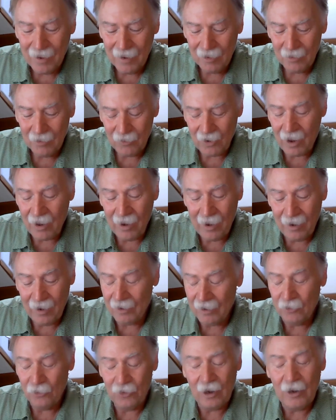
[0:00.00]

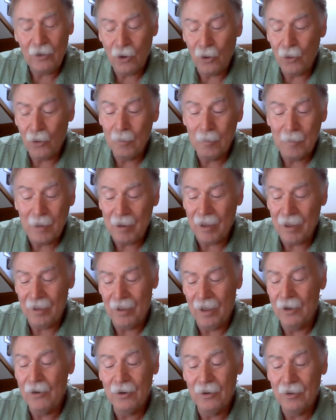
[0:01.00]
saying, she told me
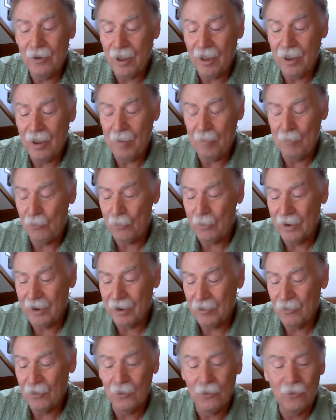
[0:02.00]
100 times when
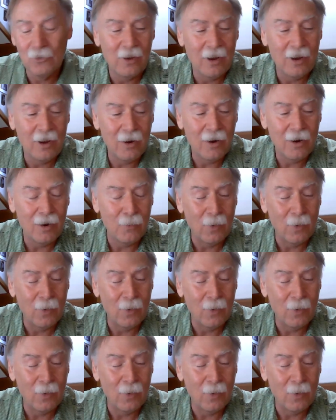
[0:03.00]
I sold Sierra,